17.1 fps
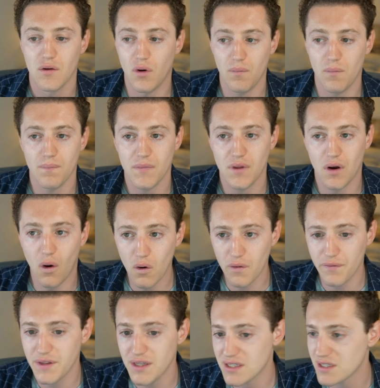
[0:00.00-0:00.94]
Well, all
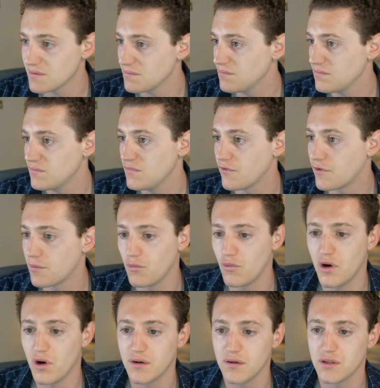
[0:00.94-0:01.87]
of this from
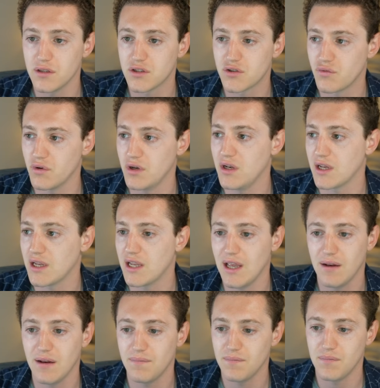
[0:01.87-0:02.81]
one screen
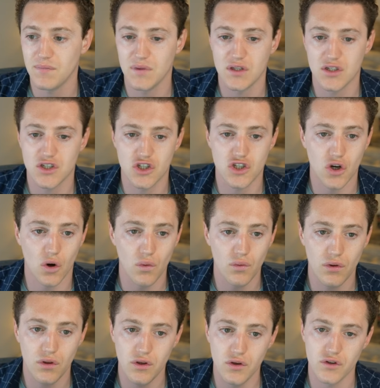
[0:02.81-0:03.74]
again, so
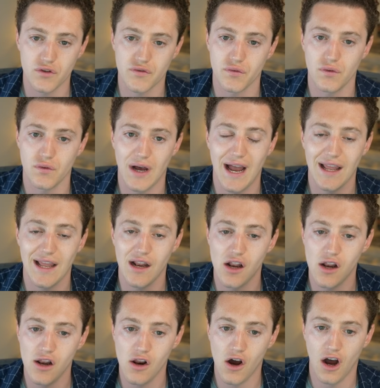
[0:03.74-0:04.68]
useful. I
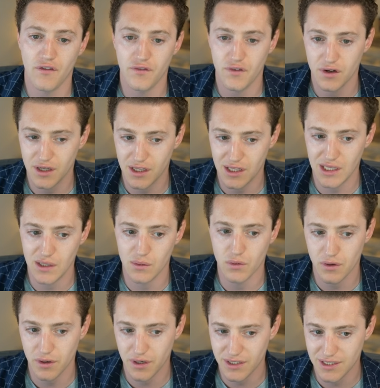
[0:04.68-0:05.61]
love
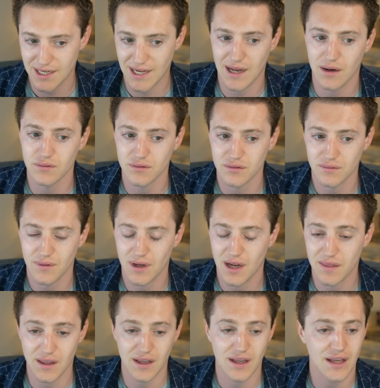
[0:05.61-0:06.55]
Keyword Scout.
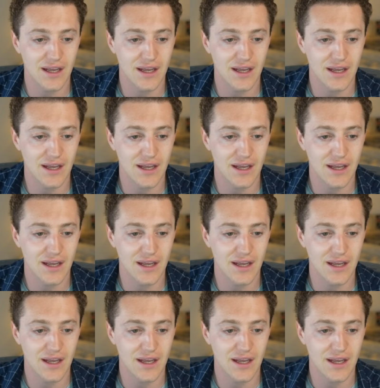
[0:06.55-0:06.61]
I think